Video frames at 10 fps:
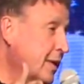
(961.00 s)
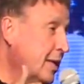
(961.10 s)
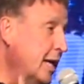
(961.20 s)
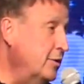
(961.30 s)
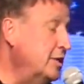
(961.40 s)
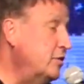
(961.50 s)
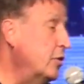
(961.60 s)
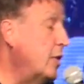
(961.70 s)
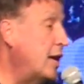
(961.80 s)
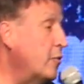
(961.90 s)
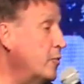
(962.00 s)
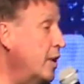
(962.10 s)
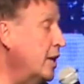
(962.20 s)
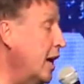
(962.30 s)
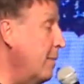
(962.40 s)
And you need to know how to
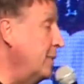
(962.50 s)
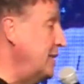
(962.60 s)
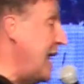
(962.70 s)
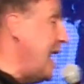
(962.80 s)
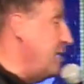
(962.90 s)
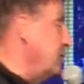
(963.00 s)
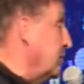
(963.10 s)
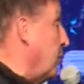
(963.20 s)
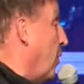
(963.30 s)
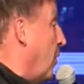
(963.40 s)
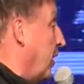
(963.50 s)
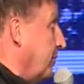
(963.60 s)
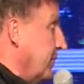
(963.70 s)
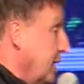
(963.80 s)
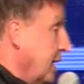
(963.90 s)
run up and down the court
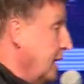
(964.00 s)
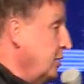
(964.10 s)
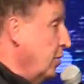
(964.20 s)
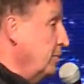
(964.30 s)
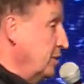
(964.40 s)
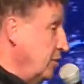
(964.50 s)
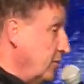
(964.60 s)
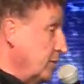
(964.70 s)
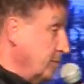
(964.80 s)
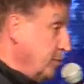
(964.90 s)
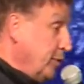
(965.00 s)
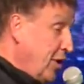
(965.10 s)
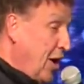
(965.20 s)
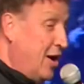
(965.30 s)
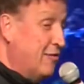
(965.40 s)
and know the difference between
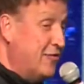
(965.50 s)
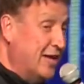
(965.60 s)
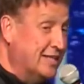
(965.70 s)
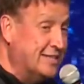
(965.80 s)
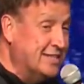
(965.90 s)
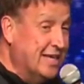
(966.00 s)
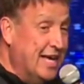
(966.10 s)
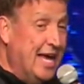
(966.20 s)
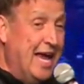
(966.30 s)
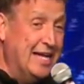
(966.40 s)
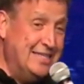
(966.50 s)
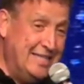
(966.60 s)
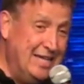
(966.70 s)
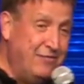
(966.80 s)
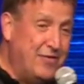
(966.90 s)
offense and
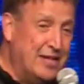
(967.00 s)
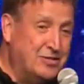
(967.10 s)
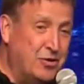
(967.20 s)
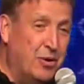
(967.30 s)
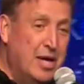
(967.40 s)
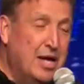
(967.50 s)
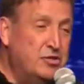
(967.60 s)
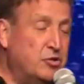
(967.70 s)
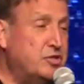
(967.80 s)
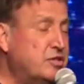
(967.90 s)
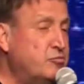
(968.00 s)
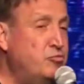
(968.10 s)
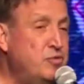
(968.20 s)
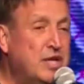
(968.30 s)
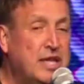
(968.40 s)
defense. So there's
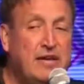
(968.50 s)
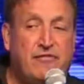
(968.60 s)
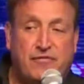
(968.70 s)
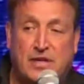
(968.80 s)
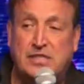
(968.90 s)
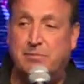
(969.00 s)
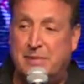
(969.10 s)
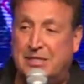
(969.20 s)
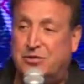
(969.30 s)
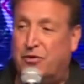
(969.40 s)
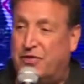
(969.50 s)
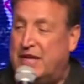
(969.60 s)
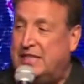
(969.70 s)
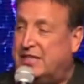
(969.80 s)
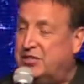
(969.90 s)
just really fundamental
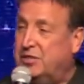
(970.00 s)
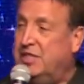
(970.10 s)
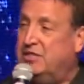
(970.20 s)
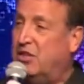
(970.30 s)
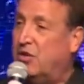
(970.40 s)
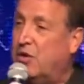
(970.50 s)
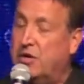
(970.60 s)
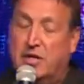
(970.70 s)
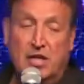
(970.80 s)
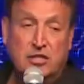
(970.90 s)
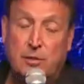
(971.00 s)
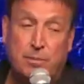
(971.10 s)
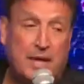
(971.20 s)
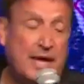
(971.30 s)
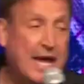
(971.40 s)
things that you need to learn to
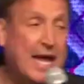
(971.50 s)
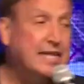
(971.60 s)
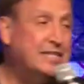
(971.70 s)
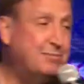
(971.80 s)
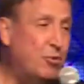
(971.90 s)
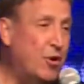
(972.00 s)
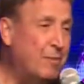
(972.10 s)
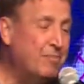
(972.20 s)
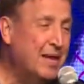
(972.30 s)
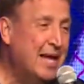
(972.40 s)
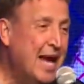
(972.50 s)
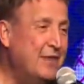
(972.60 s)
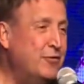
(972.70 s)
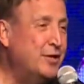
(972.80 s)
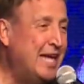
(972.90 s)
play any sport. And
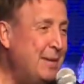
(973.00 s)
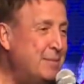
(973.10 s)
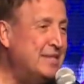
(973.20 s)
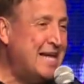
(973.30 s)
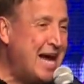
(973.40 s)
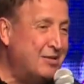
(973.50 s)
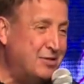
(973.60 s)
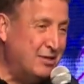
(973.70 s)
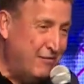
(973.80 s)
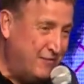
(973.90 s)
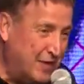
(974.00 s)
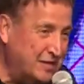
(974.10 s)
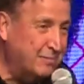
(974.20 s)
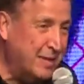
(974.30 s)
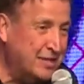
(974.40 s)
if you keep it down to the
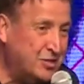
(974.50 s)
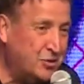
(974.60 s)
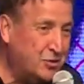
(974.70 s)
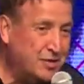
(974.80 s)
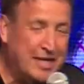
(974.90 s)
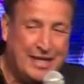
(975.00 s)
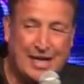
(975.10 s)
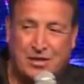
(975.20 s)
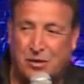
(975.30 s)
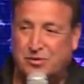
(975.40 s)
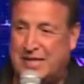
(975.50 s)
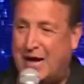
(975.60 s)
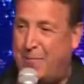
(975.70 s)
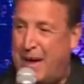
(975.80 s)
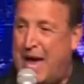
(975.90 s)
fundamentals and get those
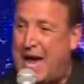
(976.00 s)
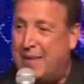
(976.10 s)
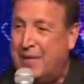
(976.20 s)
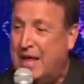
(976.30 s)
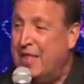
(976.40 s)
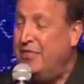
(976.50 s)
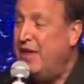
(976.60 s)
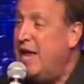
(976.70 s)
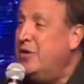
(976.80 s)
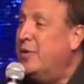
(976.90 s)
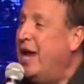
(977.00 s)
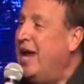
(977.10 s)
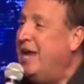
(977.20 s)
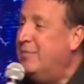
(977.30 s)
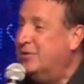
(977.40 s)
down pat, then you're
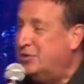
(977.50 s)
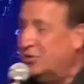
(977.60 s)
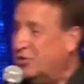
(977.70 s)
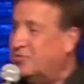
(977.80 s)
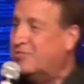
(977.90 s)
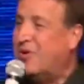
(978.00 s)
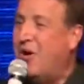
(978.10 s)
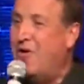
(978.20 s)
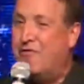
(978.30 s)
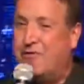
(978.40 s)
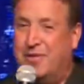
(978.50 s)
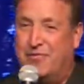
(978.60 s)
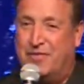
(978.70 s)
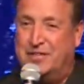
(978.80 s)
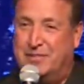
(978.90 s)
able to grow from the
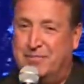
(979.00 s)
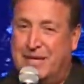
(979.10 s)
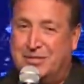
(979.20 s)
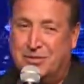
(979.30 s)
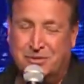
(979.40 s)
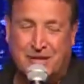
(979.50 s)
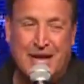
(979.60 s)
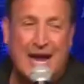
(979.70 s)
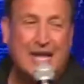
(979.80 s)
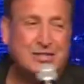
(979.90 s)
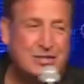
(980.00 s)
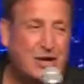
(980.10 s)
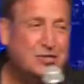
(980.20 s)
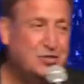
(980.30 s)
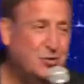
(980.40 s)
fundamentals and
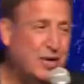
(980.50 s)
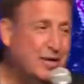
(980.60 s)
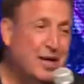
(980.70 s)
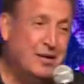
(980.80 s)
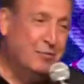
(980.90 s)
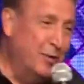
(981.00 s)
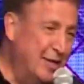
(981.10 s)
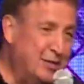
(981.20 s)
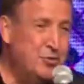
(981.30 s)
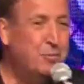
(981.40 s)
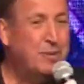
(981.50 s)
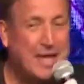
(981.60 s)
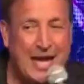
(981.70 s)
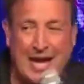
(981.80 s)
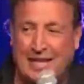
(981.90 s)
start doing really cool
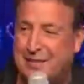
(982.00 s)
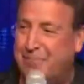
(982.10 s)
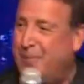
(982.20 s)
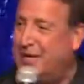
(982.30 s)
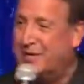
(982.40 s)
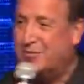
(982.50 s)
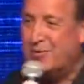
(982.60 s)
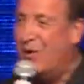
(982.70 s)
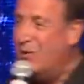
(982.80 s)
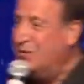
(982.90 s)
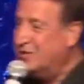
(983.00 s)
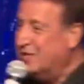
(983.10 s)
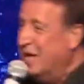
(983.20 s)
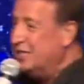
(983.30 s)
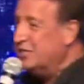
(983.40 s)
plays and pick and rolls and
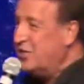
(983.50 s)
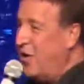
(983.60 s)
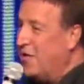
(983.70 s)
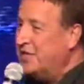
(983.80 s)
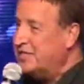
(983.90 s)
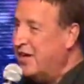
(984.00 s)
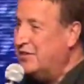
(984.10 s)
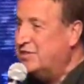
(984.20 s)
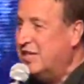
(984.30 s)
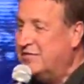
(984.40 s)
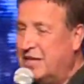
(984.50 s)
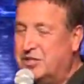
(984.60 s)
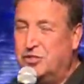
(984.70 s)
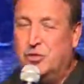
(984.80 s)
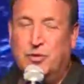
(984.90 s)
just all this other stuff that
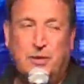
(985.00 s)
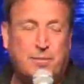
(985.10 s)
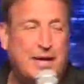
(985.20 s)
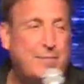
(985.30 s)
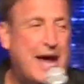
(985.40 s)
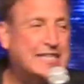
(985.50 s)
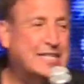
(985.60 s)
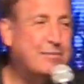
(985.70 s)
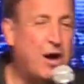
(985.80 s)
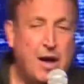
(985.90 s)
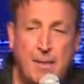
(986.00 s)
you do when you play basketball.